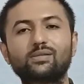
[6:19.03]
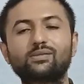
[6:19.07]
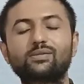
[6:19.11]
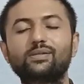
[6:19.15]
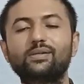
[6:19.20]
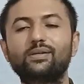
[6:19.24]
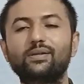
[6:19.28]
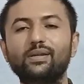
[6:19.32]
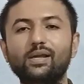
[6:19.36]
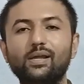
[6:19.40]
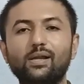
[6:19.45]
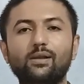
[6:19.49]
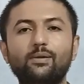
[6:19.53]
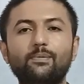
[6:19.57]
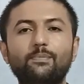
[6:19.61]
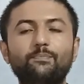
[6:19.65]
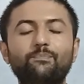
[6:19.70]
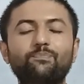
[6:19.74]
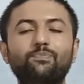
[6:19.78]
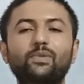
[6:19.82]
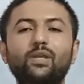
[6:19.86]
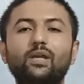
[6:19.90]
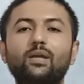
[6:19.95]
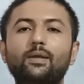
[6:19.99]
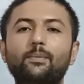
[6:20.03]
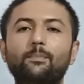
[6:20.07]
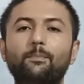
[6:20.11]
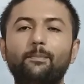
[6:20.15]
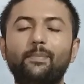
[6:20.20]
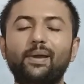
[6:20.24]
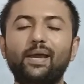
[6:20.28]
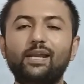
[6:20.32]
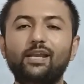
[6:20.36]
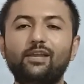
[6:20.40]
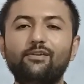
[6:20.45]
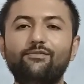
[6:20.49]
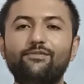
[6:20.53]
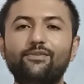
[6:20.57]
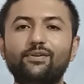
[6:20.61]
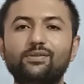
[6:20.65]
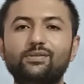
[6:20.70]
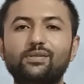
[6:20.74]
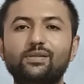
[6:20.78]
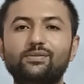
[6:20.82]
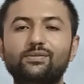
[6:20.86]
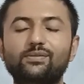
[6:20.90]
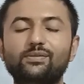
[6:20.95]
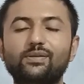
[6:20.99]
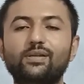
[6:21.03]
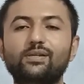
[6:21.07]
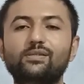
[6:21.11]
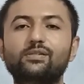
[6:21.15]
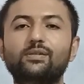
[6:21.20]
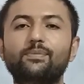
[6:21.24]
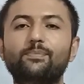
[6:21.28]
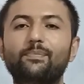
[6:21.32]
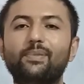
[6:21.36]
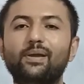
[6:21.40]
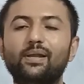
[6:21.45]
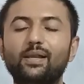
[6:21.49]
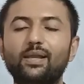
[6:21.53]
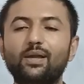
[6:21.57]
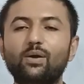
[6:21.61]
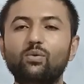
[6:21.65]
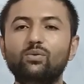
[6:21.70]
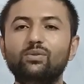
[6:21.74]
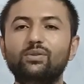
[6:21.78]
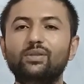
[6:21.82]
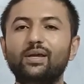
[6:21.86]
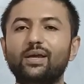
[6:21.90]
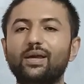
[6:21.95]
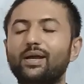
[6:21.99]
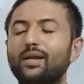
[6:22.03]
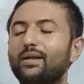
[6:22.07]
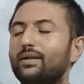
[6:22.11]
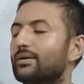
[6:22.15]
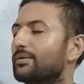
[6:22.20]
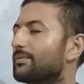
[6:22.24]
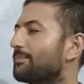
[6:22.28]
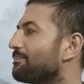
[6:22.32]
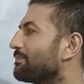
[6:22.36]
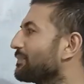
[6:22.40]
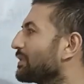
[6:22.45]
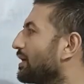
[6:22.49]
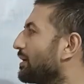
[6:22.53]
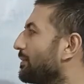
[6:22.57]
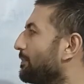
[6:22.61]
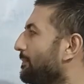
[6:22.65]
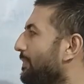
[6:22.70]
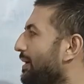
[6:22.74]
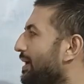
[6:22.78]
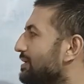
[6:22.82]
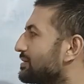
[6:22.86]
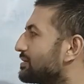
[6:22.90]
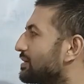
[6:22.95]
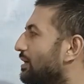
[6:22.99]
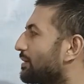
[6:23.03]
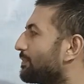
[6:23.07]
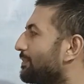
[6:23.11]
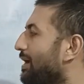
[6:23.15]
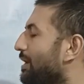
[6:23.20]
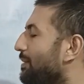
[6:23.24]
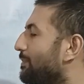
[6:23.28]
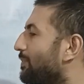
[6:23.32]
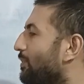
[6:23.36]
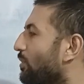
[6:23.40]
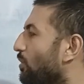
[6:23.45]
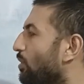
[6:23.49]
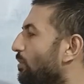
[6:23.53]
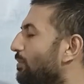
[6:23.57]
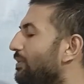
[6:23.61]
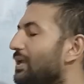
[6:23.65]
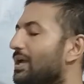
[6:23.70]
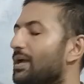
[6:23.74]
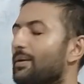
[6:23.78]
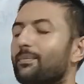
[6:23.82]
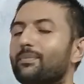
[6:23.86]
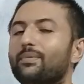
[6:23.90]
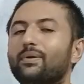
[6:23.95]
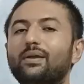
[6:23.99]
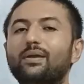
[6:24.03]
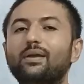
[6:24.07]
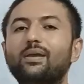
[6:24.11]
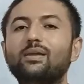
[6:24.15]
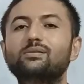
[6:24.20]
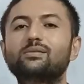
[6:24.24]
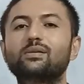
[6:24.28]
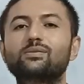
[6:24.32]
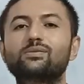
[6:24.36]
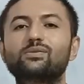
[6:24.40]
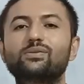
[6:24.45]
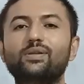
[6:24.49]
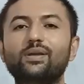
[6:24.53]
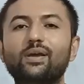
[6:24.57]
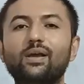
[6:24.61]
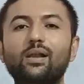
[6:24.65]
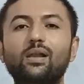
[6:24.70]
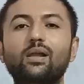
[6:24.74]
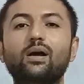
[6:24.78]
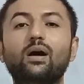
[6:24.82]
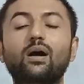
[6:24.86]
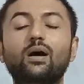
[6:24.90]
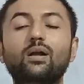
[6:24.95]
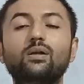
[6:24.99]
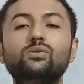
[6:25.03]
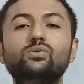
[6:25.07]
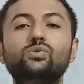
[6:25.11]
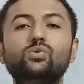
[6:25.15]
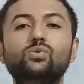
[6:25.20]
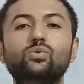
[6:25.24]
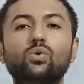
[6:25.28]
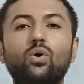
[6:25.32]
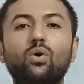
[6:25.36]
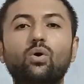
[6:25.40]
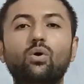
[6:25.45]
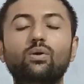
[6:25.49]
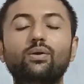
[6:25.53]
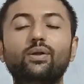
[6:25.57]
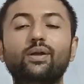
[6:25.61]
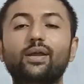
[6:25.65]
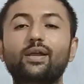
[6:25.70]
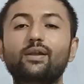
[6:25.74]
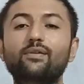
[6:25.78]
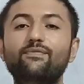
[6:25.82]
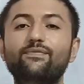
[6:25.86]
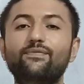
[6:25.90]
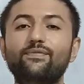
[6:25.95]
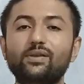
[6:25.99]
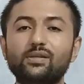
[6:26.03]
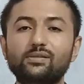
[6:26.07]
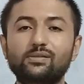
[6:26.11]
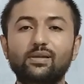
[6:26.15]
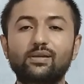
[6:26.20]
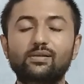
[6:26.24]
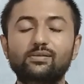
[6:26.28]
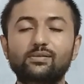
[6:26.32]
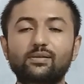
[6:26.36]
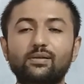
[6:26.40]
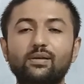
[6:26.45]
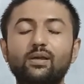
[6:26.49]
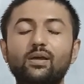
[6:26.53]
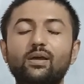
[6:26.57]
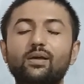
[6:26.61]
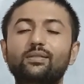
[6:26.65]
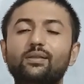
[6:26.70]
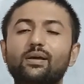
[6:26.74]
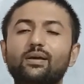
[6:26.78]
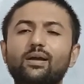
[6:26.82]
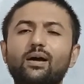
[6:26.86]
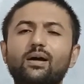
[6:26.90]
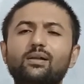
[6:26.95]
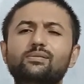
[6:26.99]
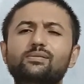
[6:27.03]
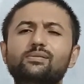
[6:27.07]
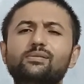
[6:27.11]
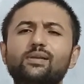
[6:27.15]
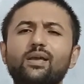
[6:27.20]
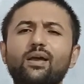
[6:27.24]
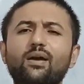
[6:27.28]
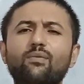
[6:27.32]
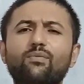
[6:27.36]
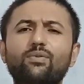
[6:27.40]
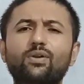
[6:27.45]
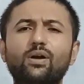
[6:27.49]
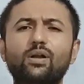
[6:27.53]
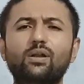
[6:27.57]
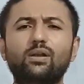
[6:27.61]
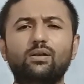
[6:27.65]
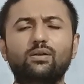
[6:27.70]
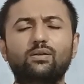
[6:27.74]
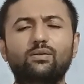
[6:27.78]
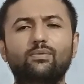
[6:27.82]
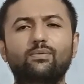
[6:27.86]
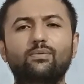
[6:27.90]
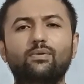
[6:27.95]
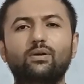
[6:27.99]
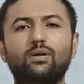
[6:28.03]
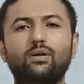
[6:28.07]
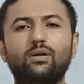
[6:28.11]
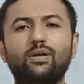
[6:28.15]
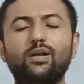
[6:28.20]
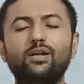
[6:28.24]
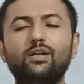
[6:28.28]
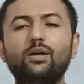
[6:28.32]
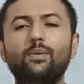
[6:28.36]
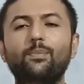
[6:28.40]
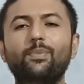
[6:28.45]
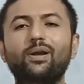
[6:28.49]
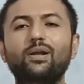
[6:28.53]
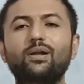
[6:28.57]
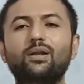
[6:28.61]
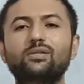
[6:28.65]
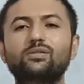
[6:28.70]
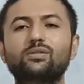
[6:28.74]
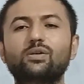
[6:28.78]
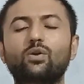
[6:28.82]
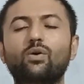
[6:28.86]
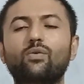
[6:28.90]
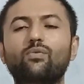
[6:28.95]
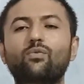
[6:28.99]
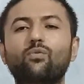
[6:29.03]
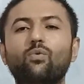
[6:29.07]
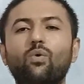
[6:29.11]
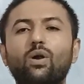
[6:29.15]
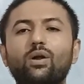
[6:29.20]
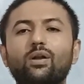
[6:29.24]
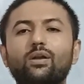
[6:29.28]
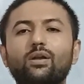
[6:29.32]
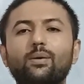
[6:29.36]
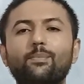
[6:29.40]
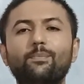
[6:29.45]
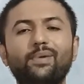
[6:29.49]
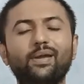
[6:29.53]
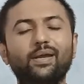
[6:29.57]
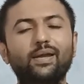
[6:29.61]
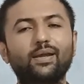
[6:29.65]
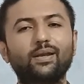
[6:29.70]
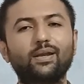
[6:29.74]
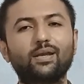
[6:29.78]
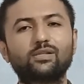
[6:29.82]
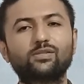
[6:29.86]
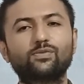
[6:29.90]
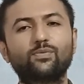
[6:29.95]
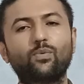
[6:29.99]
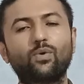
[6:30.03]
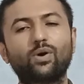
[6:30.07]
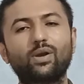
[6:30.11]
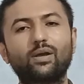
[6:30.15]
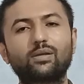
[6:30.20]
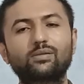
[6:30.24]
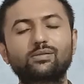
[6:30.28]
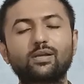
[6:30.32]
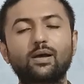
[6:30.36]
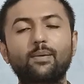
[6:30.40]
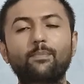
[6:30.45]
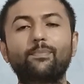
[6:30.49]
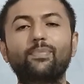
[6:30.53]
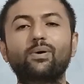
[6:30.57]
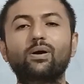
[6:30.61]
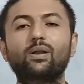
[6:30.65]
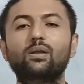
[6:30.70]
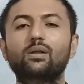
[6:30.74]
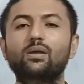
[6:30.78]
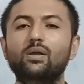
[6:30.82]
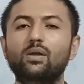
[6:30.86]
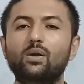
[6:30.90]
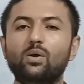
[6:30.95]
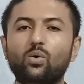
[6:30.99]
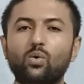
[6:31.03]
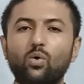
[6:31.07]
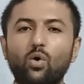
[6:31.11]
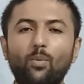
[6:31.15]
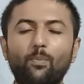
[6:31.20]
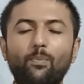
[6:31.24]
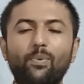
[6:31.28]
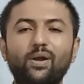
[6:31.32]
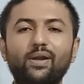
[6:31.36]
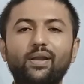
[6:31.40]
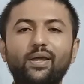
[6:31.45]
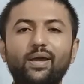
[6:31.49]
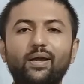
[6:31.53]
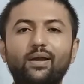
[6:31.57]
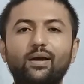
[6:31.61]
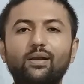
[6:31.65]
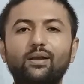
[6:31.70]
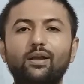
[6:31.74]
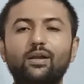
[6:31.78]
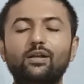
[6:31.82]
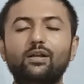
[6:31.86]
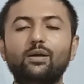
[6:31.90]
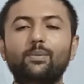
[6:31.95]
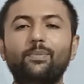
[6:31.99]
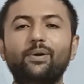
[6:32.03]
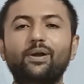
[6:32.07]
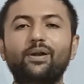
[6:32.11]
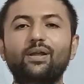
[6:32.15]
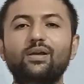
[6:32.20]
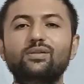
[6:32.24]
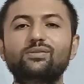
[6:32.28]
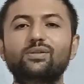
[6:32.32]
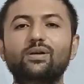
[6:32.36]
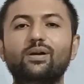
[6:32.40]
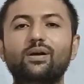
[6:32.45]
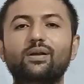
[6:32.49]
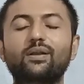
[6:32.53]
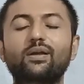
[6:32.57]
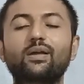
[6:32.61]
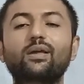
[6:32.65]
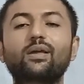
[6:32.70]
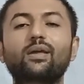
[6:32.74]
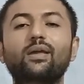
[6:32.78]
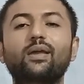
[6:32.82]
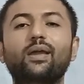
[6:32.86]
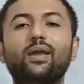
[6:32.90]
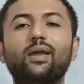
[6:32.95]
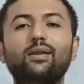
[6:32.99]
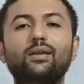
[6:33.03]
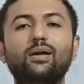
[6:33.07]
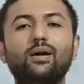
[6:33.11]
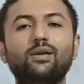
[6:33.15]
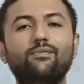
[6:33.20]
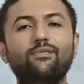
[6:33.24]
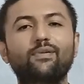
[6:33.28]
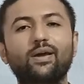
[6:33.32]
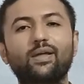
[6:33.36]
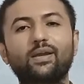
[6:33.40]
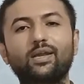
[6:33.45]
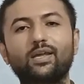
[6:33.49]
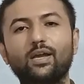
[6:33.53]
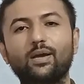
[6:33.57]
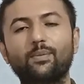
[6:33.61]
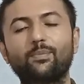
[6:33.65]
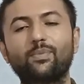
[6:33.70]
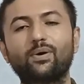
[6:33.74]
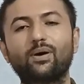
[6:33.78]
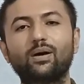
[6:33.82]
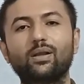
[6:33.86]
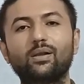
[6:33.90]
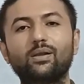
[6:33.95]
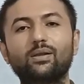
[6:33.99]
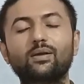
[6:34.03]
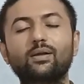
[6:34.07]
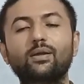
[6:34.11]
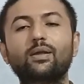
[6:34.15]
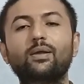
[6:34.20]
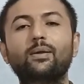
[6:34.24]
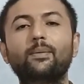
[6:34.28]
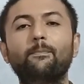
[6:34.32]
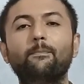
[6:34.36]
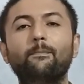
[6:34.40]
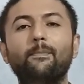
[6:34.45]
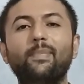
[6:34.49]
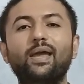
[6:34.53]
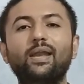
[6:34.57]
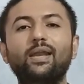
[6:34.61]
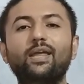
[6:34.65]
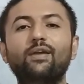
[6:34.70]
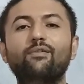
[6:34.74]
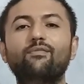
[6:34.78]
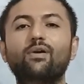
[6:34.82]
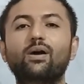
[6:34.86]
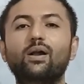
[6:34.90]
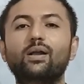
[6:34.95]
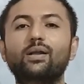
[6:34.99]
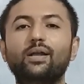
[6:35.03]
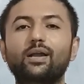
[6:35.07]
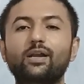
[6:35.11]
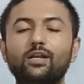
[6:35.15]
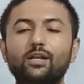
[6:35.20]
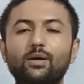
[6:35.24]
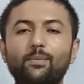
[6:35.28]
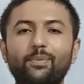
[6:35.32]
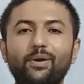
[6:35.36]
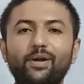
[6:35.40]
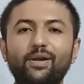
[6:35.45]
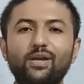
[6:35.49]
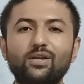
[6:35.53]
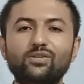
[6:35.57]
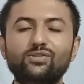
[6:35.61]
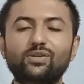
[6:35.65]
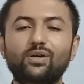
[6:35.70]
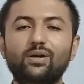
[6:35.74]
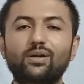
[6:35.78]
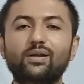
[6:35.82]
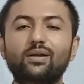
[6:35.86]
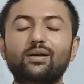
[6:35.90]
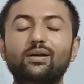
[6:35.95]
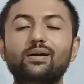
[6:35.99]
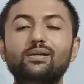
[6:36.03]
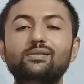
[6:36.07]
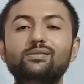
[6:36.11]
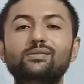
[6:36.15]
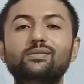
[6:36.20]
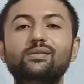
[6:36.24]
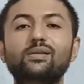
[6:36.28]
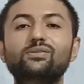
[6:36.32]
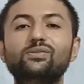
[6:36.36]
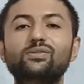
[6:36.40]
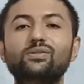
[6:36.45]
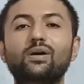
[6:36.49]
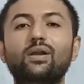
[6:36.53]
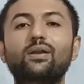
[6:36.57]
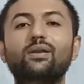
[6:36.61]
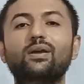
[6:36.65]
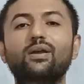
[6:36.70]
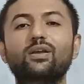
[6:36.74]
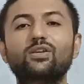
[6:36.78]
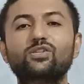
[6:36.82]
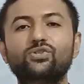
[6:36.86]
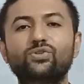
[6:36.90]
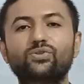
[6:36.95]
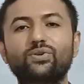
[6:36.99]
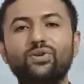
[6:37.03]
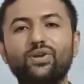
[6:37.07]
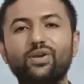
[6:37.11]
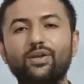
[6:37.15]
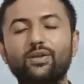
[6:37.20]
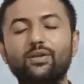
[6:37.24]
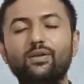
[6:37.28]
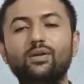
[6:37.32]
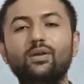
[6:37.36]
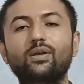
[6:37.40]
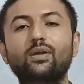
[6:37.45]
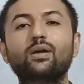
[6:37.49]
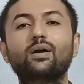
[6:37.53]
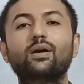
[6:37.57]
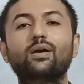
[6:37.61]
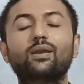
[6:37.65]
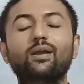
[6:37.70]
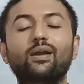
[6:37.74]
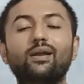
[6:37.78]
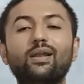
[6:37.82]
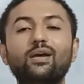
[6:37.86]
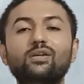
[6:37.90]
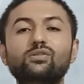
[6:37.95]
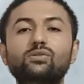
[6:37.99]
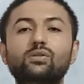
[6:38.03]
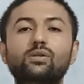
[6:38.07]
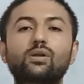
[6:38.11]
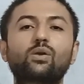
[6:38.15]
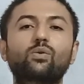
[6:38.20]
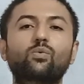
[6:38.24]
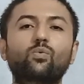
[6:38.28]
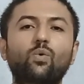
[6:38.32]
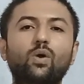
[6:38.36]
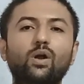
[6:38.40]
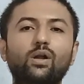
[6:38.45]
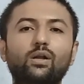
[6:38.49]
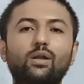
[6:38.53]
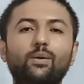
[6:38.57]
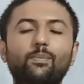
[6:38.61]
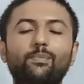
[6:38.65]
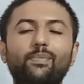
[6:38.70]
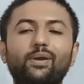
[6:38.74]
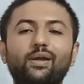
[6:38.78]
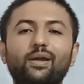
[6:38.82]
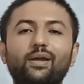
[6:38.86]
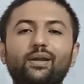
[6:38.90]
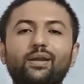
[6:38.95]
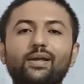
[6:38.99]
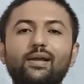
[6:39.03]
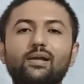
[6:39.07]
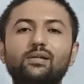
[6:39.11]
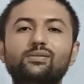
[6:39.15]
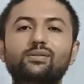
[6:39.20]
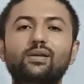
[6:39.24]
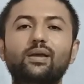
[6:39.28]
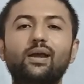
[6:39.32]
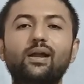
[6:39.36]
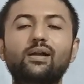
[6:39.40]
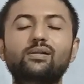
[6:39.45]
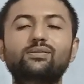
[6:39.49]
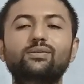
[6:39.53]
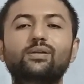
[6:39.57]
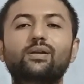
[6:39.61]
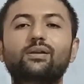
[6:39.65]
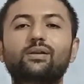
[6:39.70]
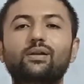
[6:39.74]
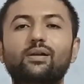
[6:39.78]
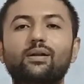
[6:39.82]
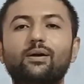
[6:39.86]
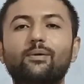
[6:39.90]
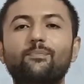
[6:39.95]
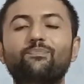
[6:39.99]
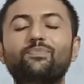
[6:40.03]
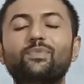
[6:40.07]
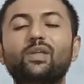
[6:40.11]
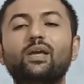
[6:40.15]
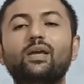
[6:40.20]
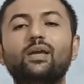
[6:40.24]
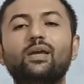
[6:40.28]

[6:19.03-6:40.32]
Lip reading: Still, many physicists believe that measurement problem is still unsolved in physics. There are several interpretations of quantum mechanics. For example, Copenhagen interpretation, hidden variable, many world interpretation, consistent history, relational quantum mechanics, etc.